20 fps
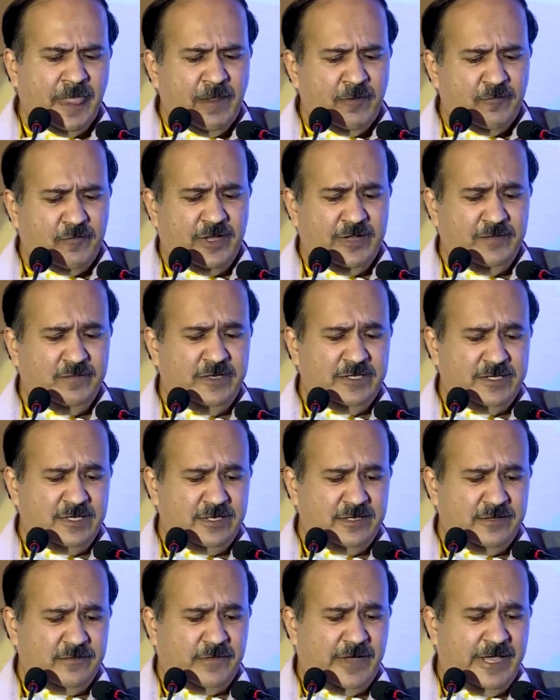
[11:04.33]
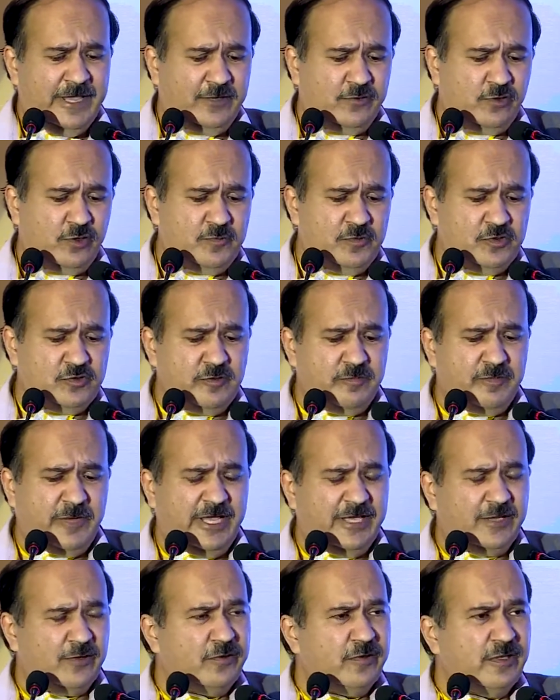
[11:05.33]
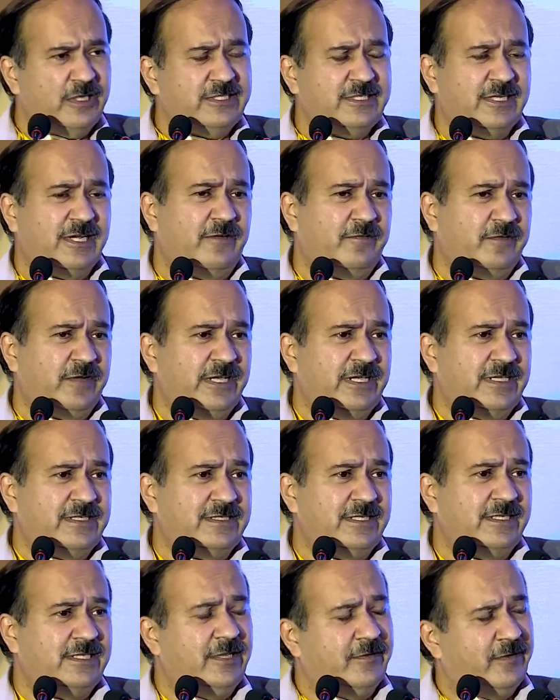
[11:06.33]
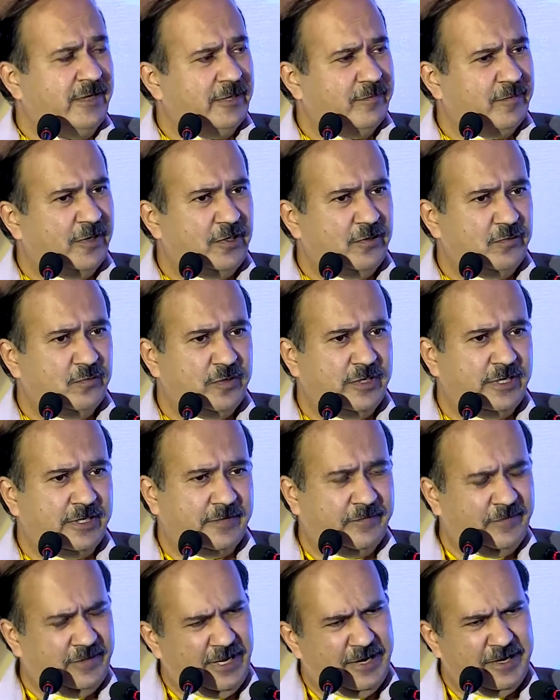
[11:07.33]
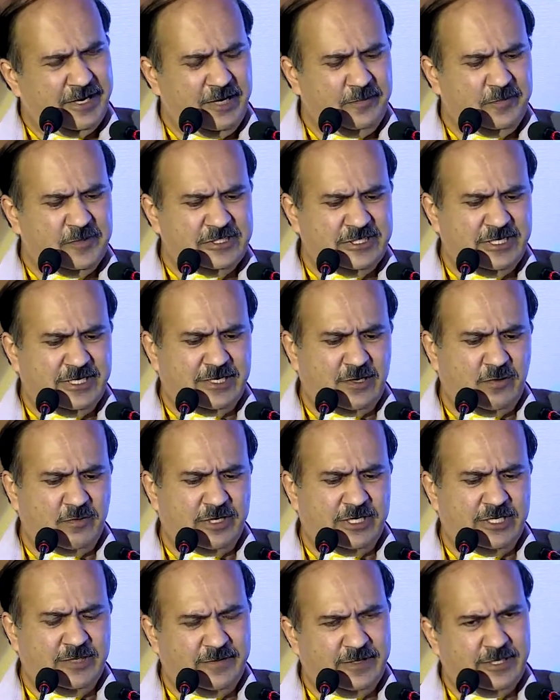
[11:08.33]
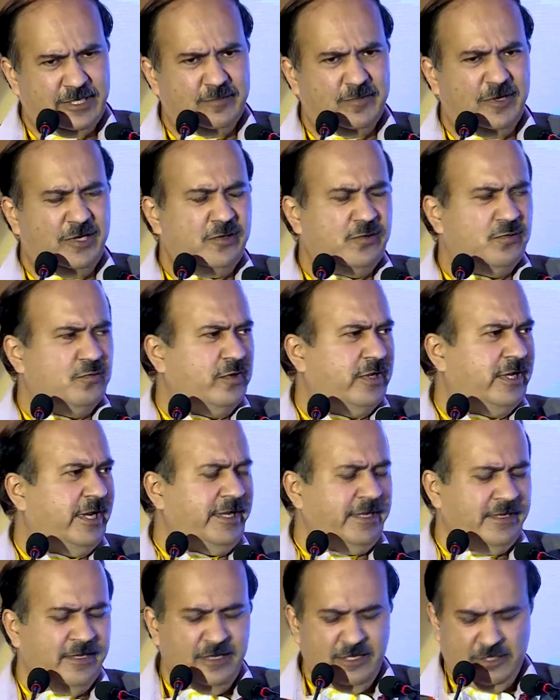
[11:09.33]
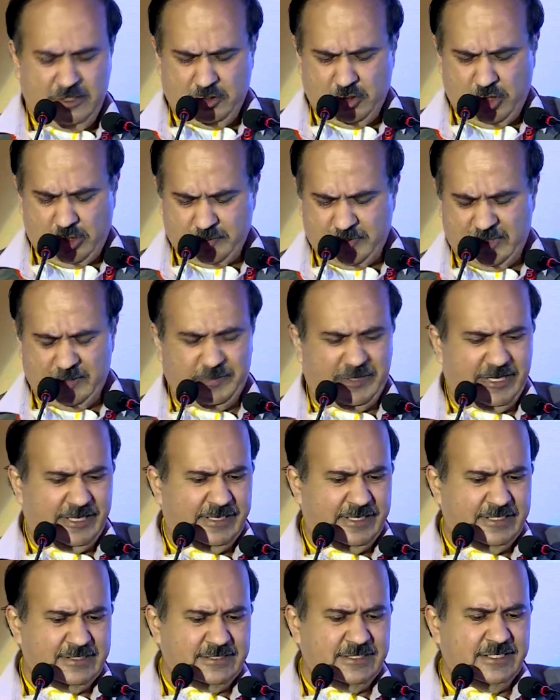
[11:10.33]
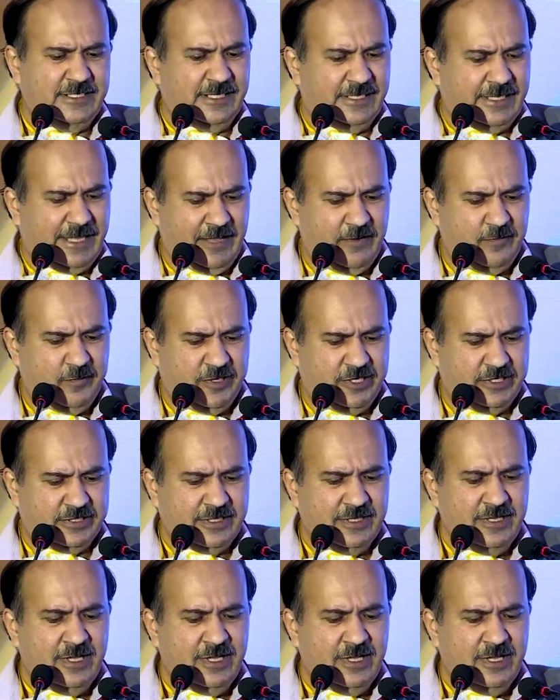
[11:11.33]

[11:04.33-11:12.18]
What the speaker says: One with a Y chromosome microdeletion after ICSI, they were able to get, with 100% rounded, they were able to get normal pregnancy and live birth.